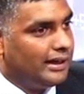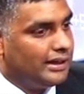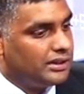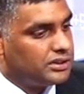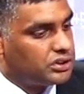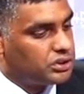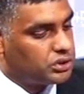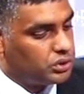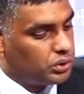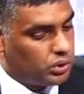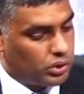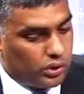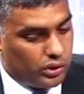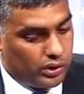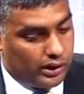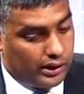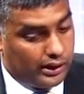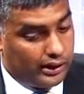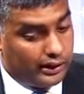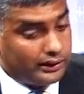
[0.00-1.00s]

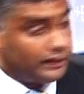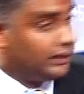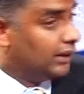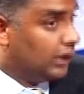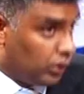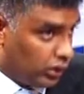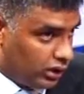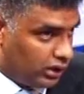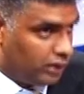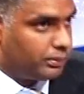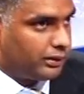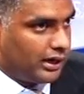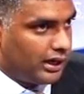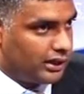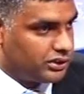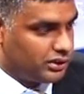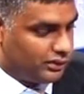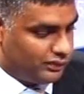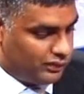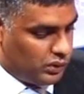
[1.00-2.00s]
So uh, in the local
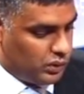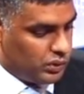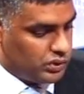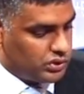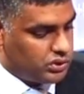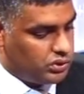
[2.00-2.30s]
products, of course.